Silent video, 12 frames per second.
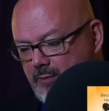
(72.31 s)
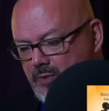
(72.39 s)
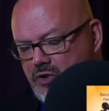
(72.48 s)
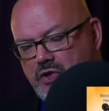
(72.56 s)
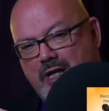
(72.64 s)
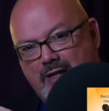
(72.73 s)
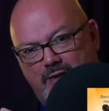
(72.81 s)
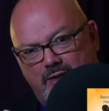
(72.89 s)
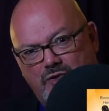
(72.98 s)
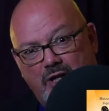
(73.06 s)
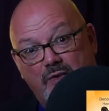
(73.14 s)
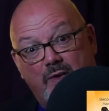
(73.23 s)
machine that
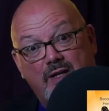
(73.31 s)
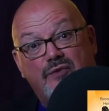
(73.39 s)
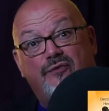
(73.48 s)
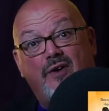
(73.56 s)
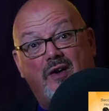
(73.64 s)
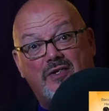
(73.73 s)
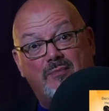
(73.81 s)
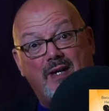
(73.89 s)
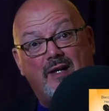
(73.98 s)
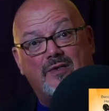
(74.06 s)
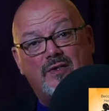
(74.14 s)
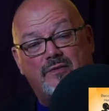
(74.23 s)
generates vast
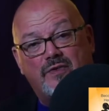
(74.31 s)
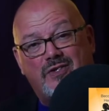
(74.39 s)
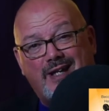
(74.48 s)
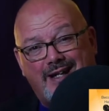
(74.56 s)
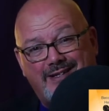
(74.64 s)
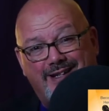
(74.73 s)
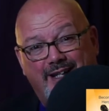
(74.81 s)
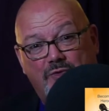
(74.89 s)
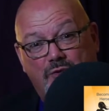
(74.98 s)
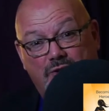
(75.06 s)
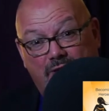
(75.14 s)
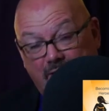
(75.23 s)
amounts of static
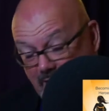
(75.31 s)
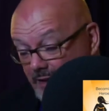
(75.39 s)
electricity,